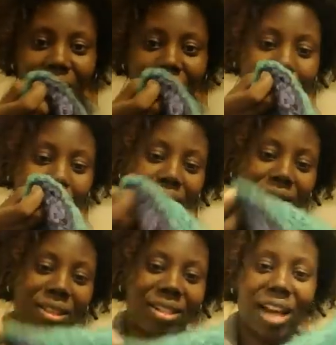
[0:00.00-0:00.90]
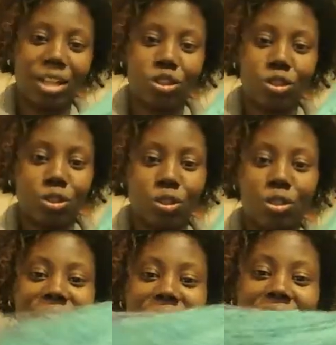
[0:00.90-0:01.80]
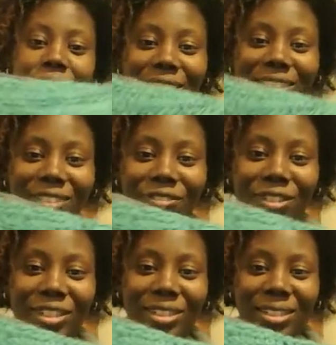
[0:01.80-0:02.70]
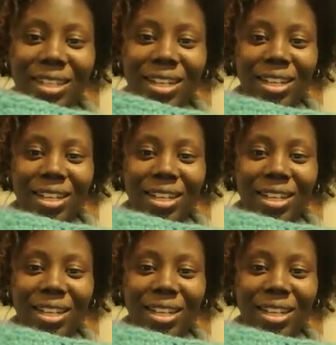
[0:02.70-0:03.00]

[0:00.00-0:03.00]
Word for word: The textures are entirely different.